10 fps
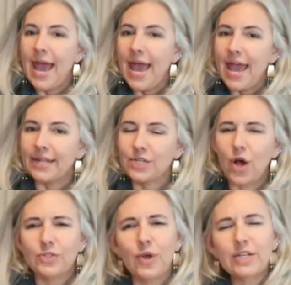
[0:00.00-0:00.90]
it's
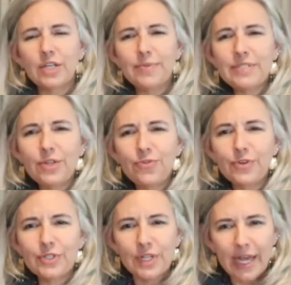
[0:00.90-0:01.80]
also, actually, let me see the
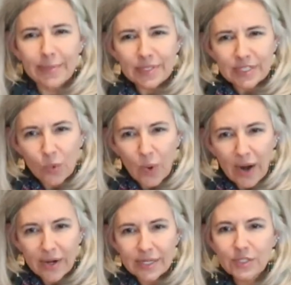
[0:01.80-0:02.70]
first slide. I'm going to see
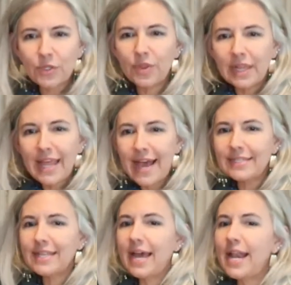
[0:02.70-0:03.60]
where it is. So the
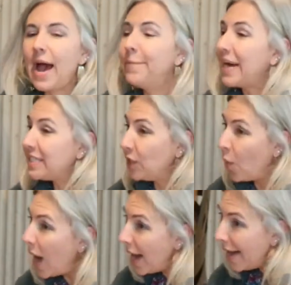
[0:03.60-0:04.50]
last line,
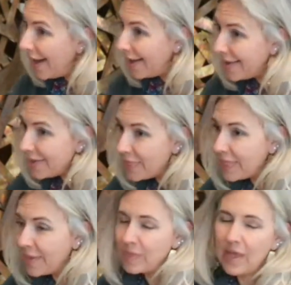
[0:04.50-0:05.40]
abatiwaha,
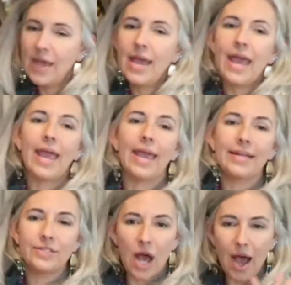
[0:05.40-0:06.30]

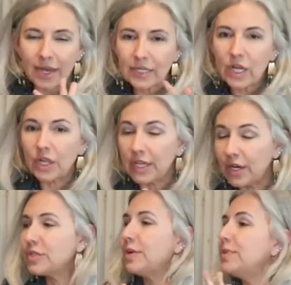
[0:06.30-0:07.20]
it's
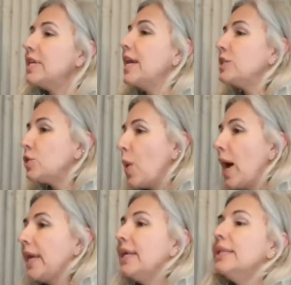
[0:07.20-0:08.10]
unclear. Some say it's
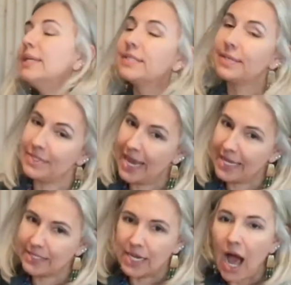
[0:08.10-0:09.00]
Swahili, some say
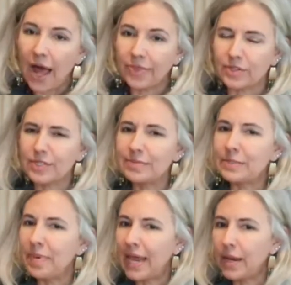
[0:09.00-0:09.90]
it's not. There's some
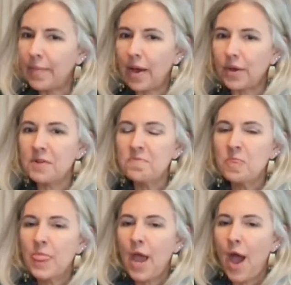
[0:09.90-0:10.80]
debate about it.
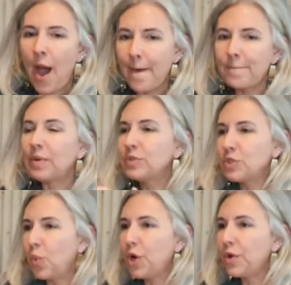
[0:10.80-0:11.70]
But it was
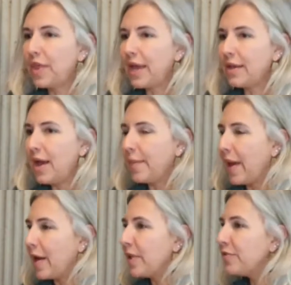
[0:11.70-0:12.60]
a word that
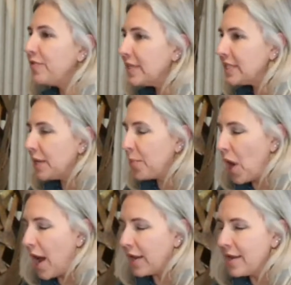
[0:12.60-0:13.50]
Harry Belafonte brought